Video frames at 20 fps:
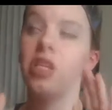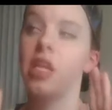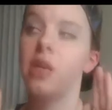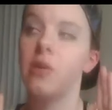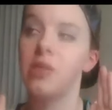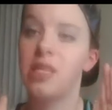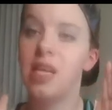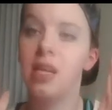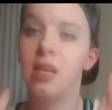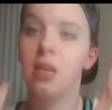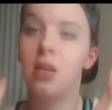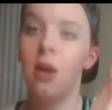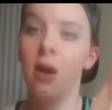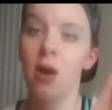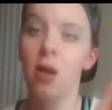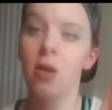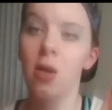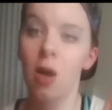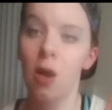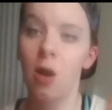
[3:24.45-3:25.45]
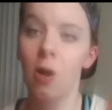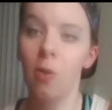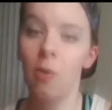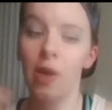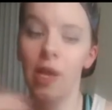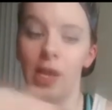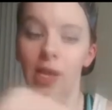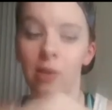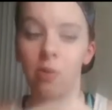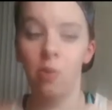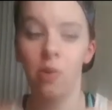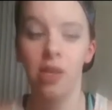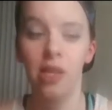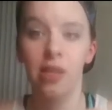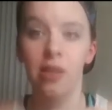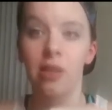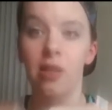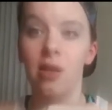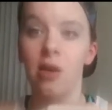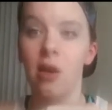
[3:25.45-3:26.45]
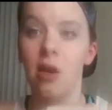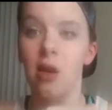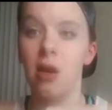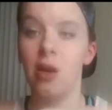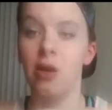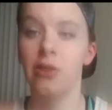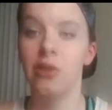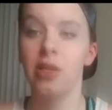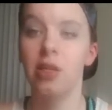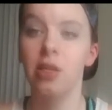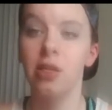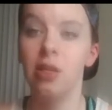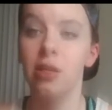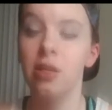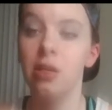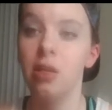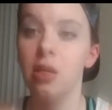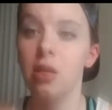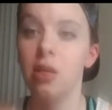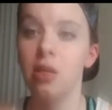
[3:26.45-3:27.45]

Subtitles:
there was a long hallway with all the,